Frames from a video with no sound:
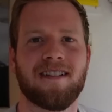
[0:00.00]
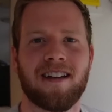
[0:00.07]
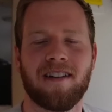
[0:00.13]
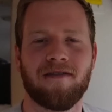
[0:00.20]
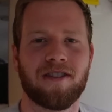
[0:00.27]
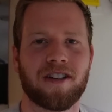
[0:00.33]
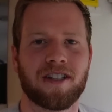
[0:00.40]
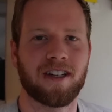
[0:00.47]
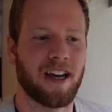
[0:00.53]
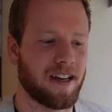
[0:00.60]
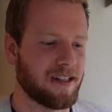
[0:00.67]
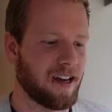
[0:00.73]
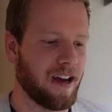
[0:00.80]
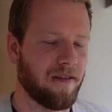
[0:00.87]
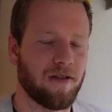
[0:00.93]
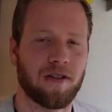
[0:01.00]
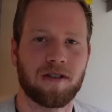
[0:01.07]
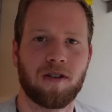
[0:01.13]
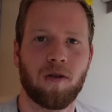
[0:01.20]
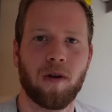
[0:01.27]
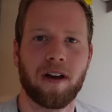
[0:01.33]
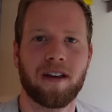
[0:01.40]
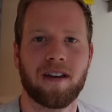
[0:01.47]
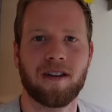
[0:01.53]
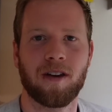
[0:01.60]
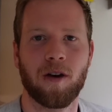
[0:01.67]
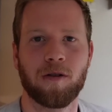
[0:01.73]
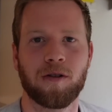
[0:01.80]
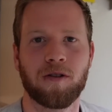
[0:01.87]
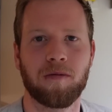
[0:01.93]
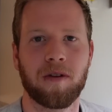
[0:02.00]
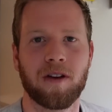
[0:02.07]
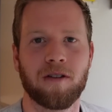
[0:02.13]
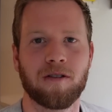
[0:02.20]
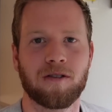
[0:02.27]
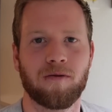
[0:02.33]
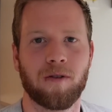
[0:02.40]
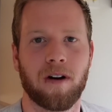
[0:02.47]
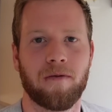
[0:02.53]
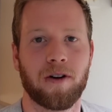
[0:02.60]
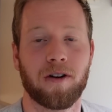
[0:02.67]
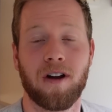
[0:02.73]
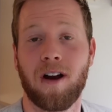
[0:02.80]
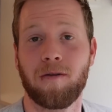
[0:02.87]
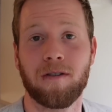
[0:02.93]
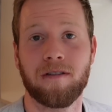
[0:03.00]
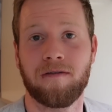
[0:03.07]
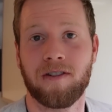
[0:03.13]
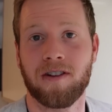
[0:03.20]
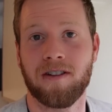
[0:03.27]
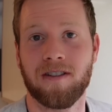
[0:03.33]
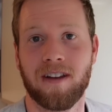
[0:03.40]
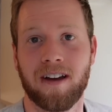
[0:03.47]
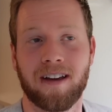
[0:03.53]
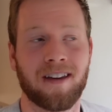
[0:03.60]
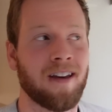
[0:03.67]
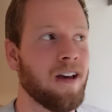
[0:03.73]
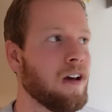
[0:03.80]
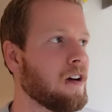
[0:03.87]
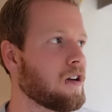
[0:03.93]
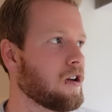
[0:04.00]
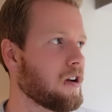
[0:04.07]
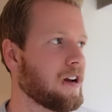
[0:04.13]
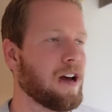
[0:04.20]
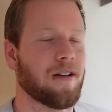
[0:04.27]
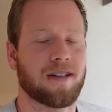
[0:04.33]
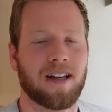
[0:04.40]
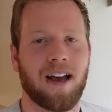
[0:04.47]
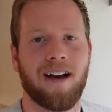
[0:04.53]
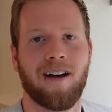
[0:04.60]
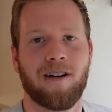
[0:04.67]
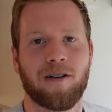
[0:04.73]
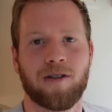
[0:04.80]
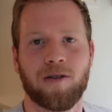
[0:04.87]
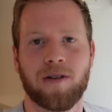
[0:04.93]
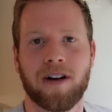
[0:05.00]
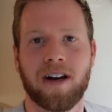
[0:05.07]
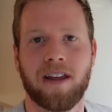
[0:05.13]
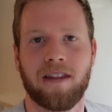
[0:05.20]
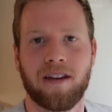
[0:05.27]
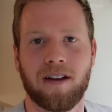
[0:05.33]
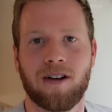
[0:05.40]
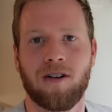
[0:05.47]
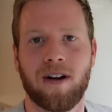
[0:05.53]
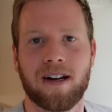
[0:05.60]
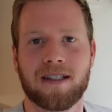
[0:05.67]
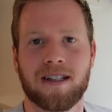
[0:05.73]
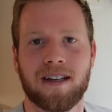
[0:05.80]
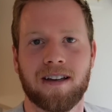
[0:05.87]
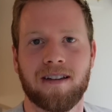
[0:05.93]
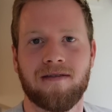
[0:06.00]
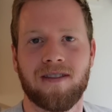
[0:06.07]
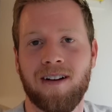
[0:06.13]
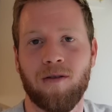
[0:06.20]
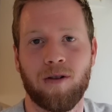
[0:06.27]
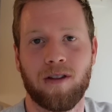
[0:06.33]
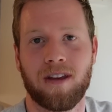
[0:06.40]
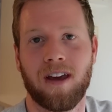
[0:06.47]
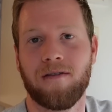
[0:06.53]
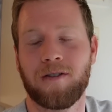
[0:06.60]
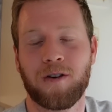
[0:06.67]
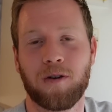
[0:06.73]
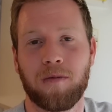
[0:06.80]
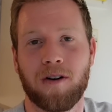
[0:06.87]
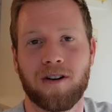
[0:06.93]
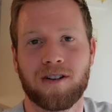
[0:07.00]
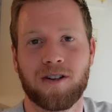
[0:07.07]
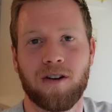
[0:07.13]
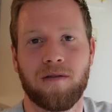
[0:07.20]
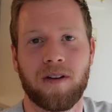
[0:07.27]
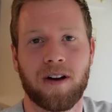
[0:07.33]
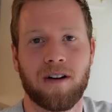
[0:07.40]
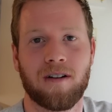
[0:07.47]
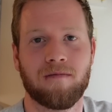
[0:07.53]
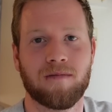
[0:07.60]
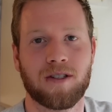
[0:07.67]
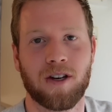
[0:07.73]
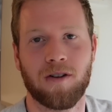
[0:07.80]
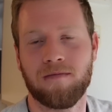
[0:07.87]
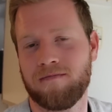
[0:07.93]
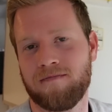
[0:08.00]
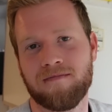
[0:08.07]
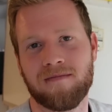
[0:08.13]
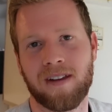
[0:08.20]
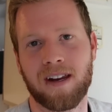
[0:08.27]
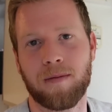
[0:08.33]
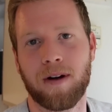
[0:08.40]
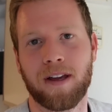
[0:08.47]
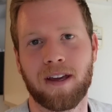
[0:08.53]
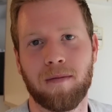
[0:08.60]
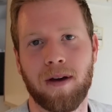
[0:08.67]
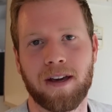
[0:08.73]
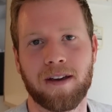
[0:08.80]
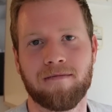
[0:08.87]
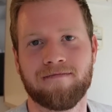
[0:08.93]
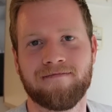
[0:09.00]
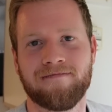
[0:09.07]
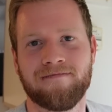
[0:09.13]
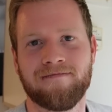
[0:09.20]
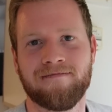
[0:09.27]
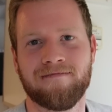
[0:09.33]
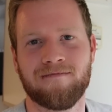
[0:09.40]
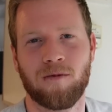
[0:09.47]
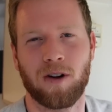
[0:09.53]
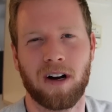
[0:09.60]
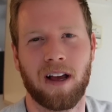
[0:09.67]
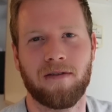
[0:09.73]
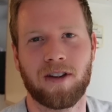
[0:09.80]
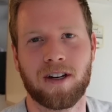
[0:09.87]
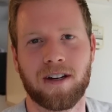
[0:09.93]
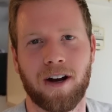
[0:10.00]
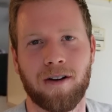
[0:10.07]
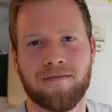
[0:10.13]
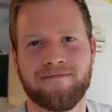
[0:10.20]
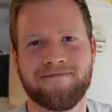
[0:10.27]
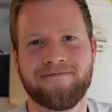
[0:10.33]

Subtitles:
Definitely just nice to have those quick go-to meals whenever you're not really feeling like cooking outside or doing anything crazy. We only have a 2-burner stove here, so anybody can make it. We're gonna have a good dinner.